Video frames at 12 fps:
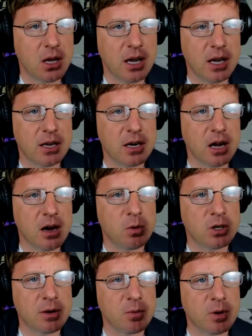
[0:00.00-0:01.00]
And uh,
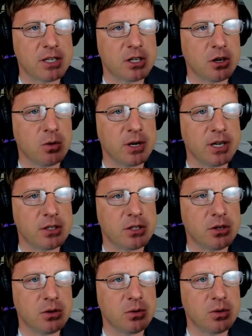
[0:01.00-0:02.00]
we'll get ready to go
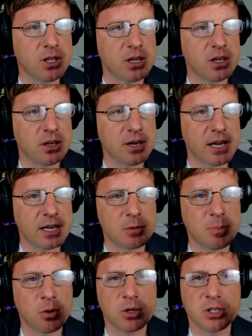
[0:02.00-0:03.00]
into the
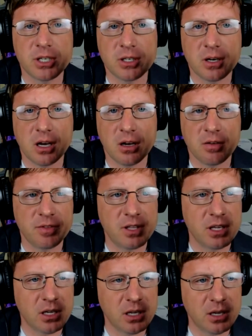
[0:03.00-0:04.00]
next portion of
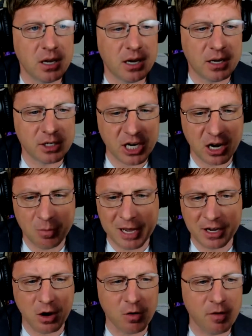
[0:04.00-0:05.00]
the uh, Shao
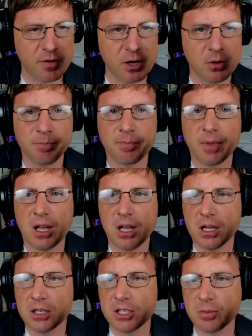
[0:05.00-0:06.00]
Bank overview.
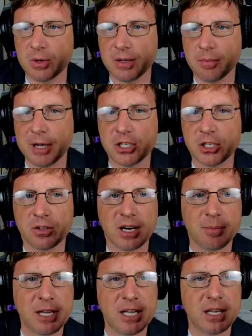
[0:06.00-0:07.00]
Just want to make sure
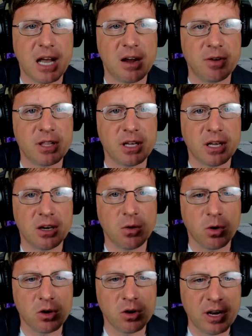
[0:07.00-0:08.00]
that I'm hitting everything
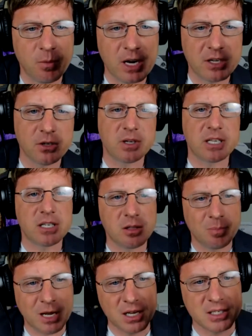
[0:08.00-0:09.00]
in order. And when I do get to
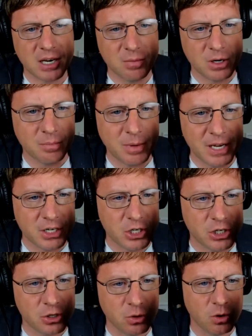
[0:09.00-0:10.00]
the bonds, I want to make
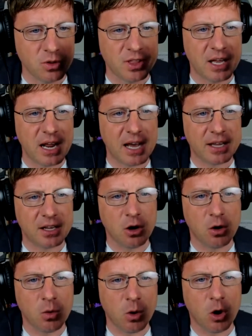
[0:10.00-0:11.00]
sure that I
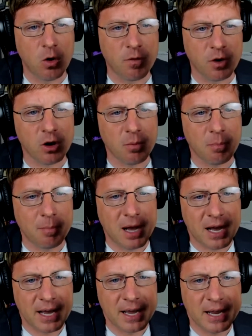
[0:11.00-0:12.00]
go over
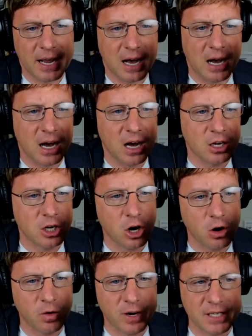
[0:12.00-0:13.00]
my uh,
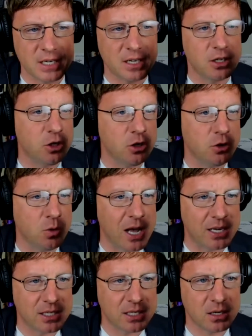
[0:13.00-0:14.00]
current
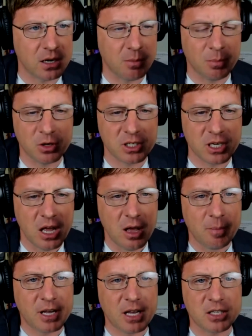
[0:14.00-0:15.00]
U.S. numbers
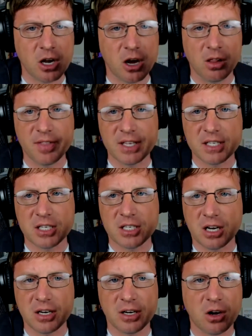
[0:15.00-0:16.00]
because all of this
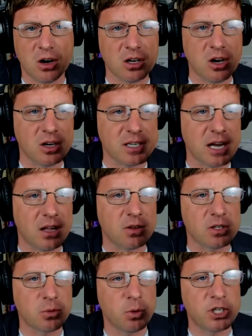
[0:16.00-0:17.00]
is done in Hong Kong
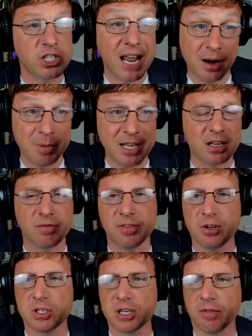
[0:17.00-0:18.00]
dollars, which can be
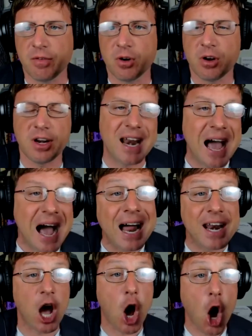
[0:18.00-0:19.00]
confusing for
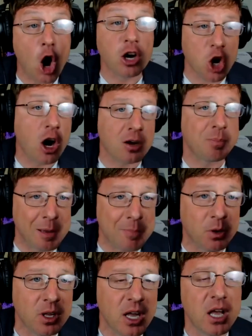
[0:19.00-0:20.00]
non-Hong Kong
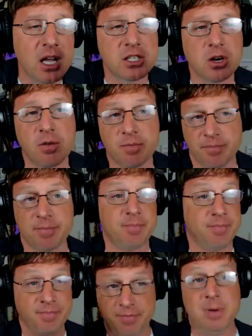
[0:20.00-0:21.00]
people. So
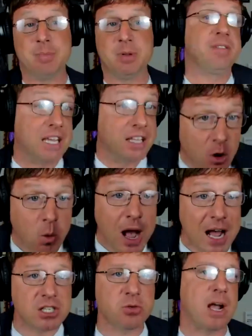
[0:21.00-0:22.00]
people living in the
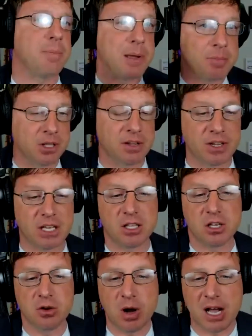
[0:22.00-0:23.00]
West, right? People living in
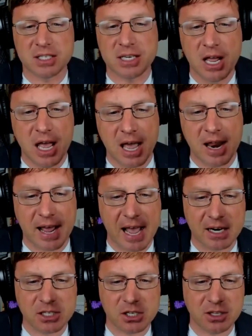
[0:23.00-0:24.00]
the US. And I
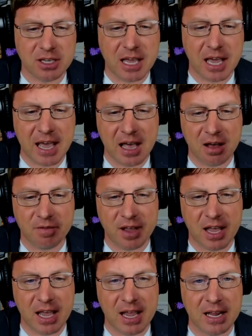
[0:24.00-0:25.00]
actually have
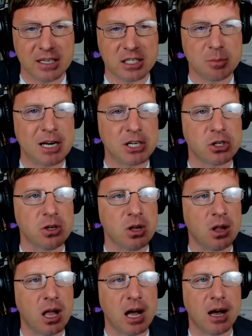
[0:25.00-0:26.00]
a
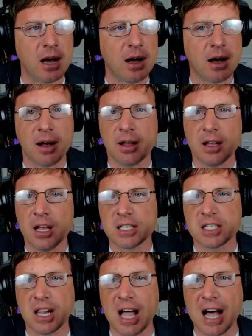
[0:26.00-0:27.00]
special uh,
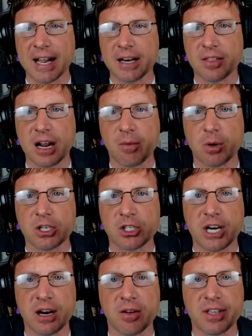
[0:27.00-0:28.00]
slide that I want to
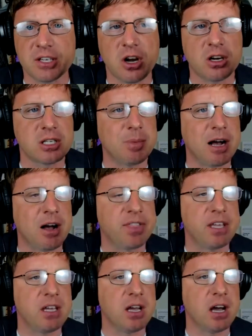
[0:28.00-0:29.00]
share that talks about
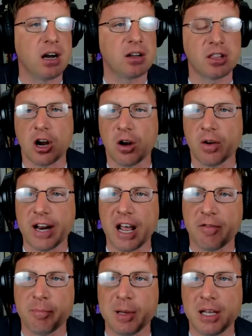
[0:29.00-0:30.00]
the, uh, the current
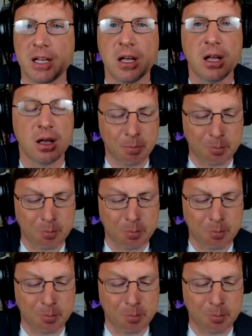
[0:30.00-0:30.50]
FP